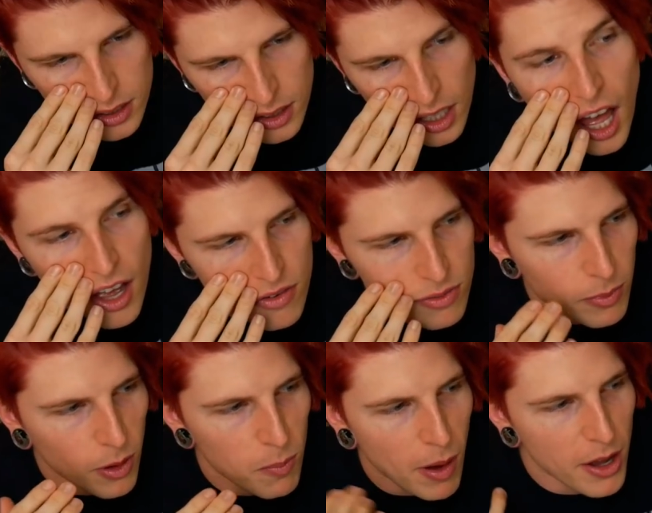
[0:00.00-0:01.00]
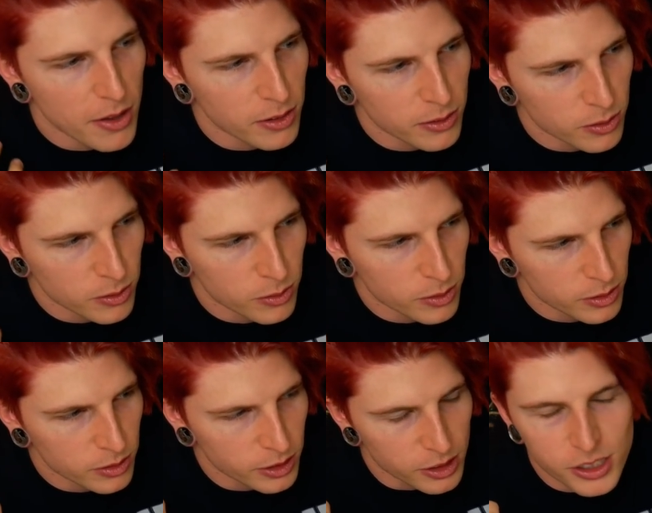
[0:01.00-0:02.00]
life, my
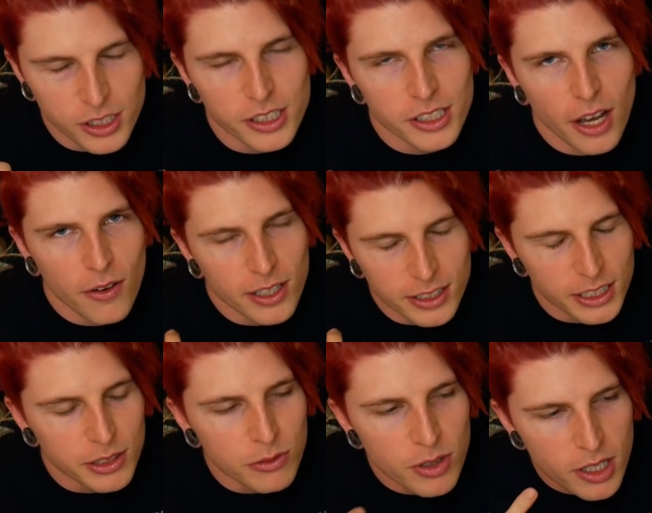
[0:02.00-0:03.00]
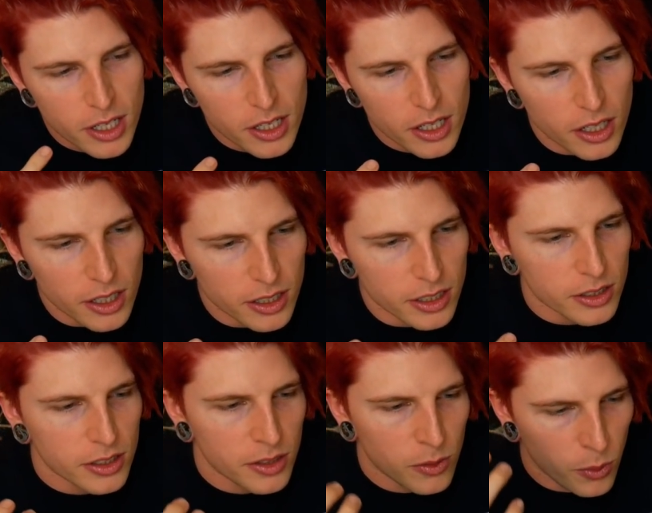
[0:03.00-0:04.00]
legit how I live.
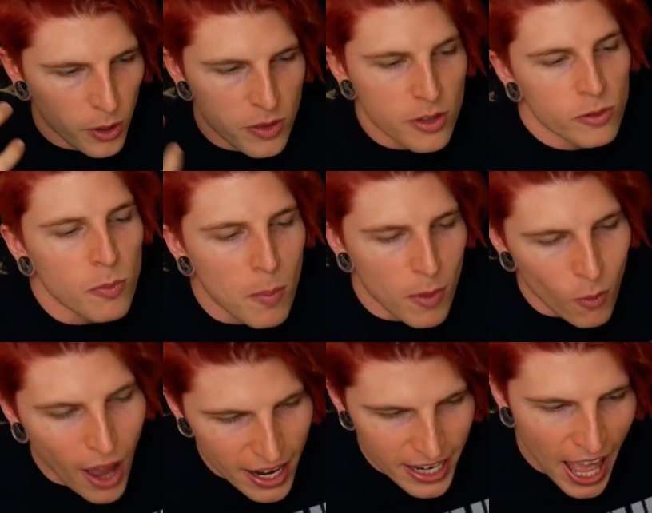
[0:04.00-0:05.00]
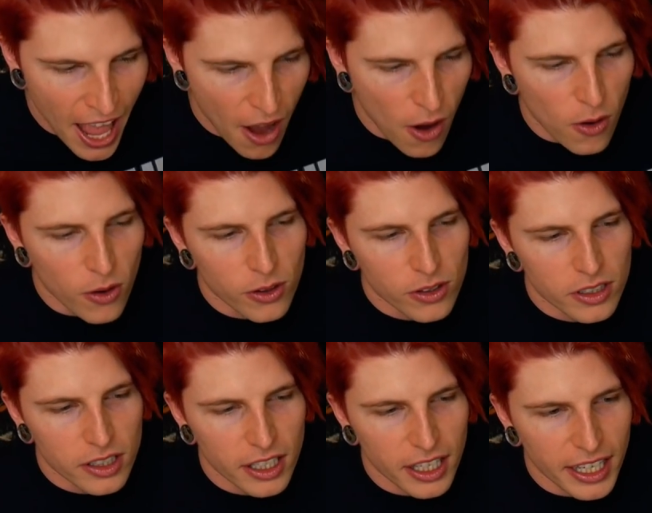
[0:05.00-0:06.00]
We're in this moment right now,
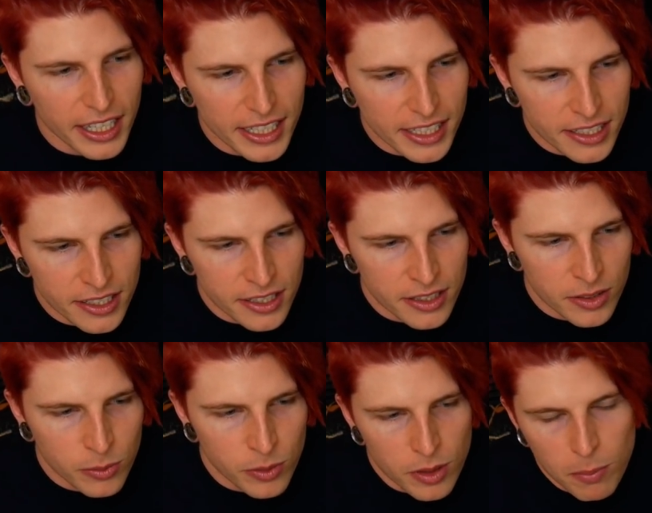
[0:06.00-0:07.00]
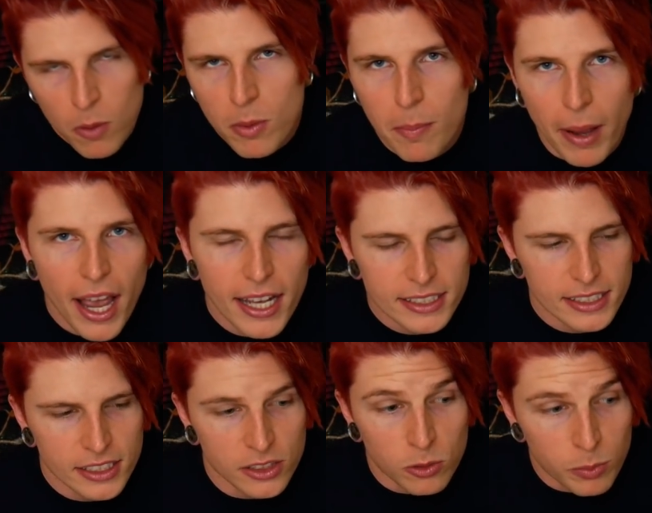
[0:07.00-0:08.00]
and when the moment
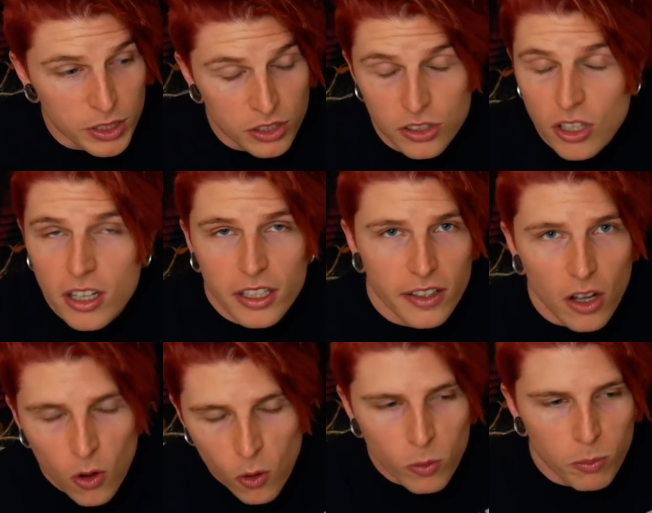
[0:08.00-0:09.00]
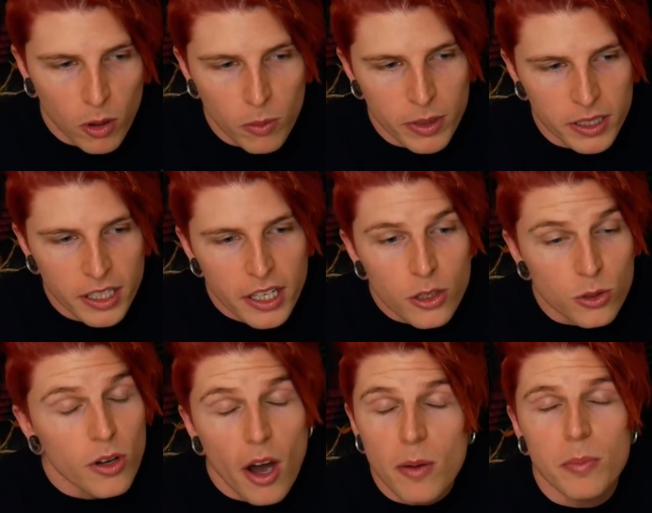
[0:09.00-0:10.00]
passes, don't be stuck in the old moment. You
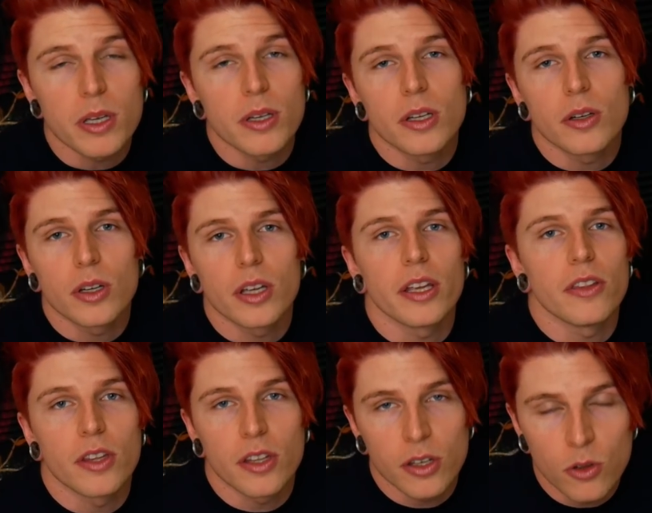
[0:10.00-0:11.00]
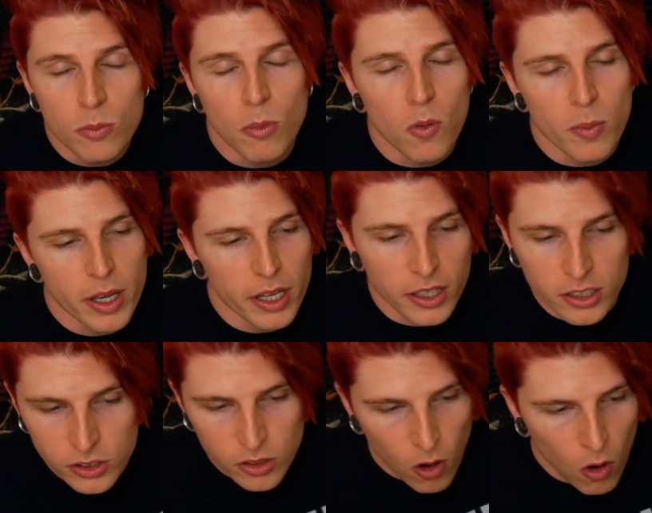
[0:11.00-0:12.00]
gotta be in the new moment, and
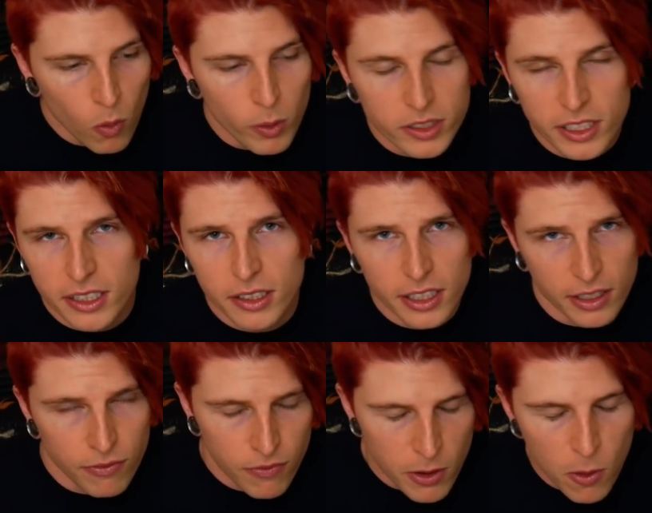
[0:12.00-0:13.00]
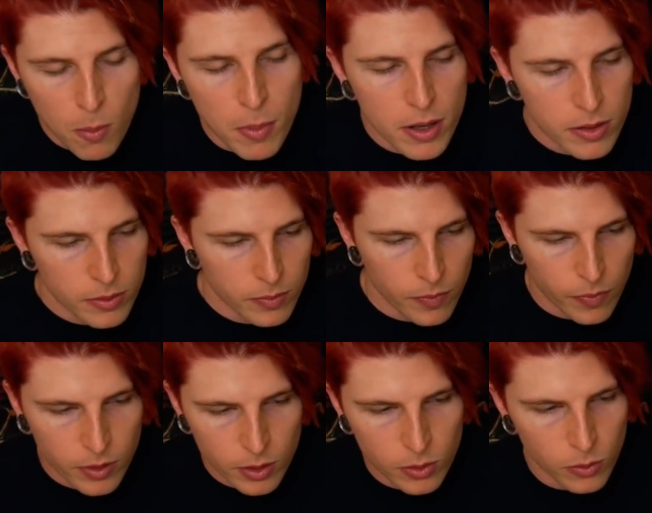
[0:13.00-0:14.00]
just always like a film,
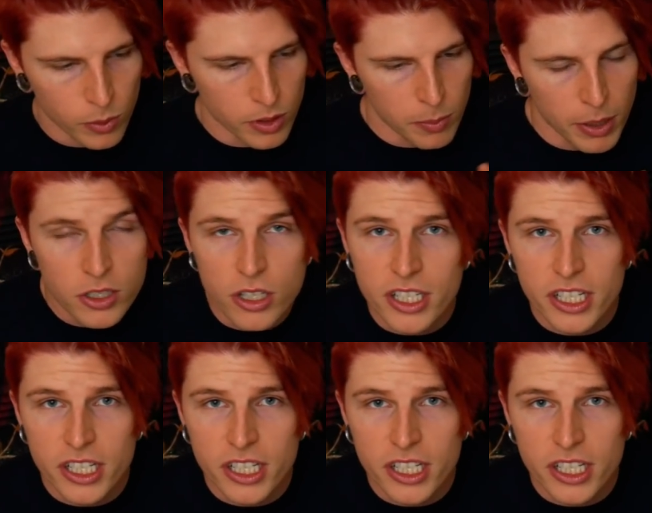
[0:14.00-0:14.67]
when the picture